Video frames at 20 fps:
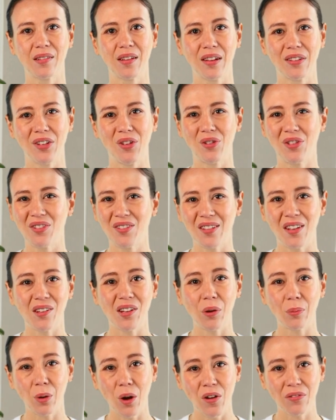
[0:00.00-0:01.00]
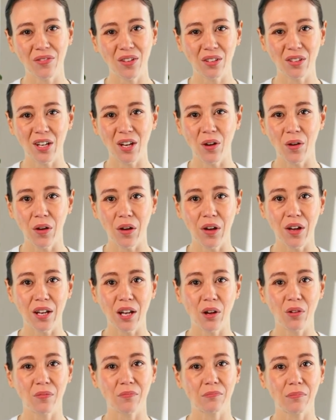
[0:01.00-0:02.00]
There is still a perfectly good
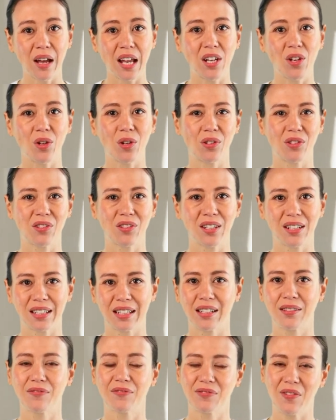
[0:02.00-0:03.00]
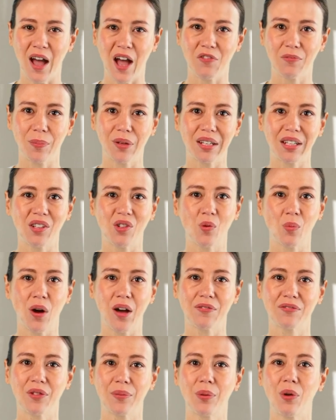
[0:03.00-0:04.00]
medical city 5 minutes away
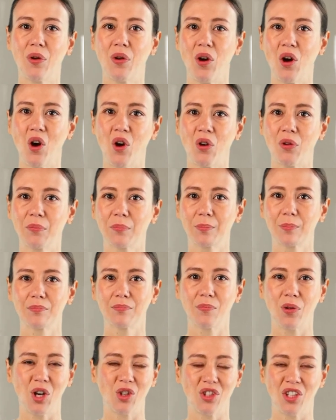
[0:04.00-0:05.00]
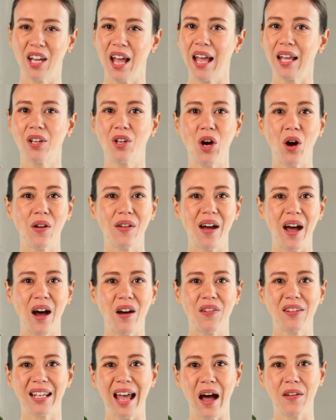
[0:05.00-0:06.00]
from her home, but she can't go
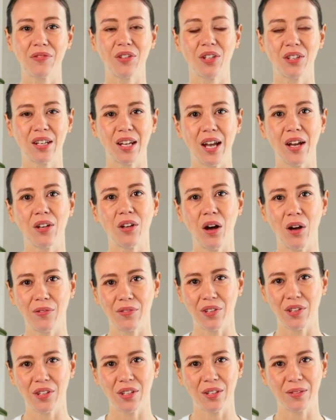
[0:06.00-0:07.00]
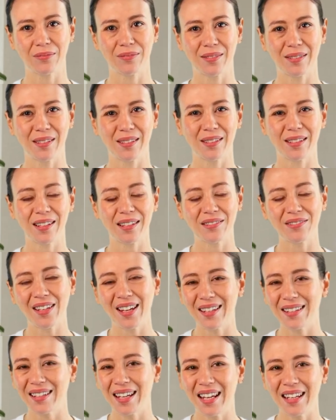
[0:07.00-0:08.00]
there and have her care covered.
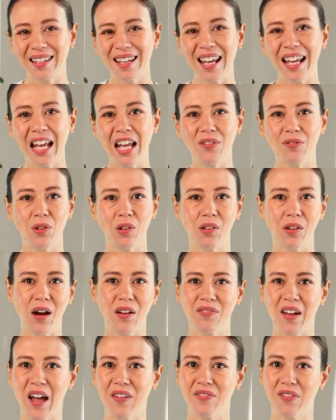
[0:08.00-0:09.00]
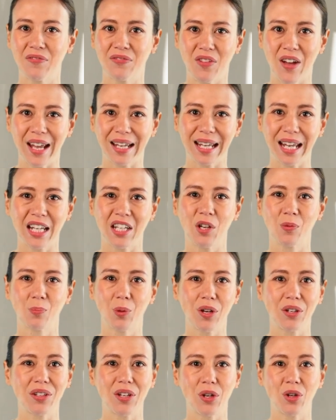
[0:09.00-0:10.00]
This is the evil of having finance
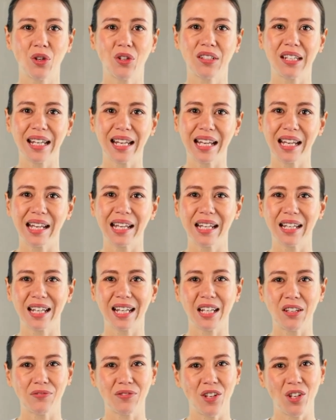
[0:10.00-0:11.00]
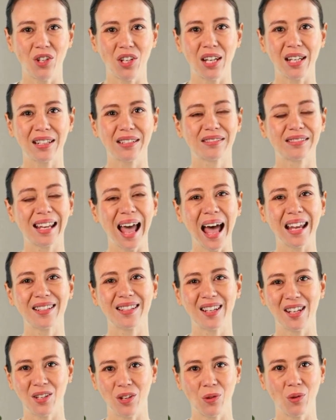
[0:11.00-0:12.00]
put their greedy, inefficient,
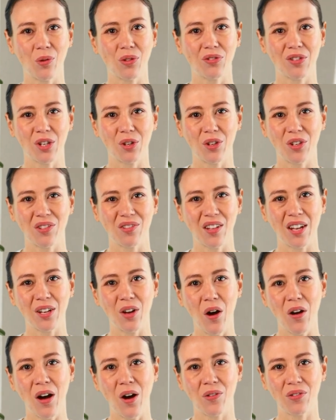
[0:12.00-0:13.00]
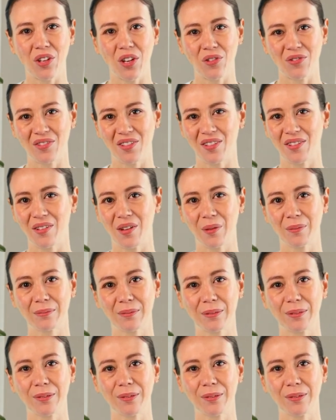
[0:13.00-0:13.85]
nasty little fingers in our healthcare system.